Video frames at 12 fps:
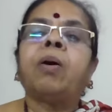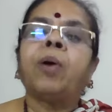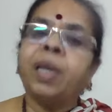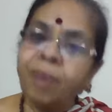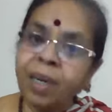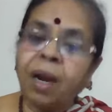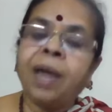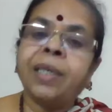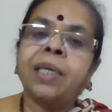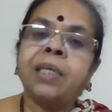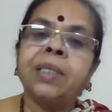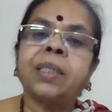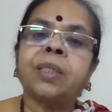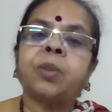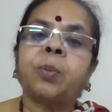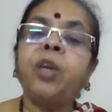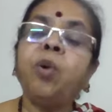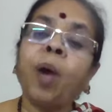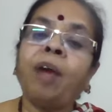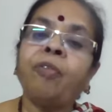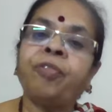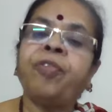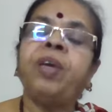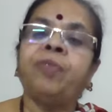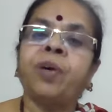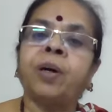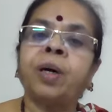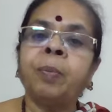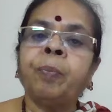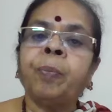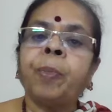or even adults, when you have fever,